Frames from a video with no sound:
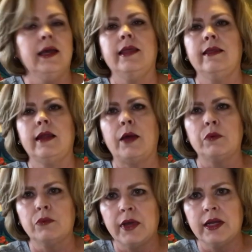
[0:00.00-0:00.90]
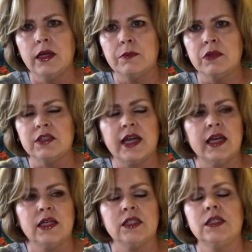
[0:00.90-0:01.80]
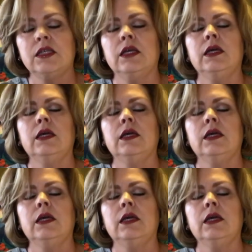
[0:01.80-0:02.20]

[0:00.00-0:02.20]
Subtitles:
And then I would wait a couple days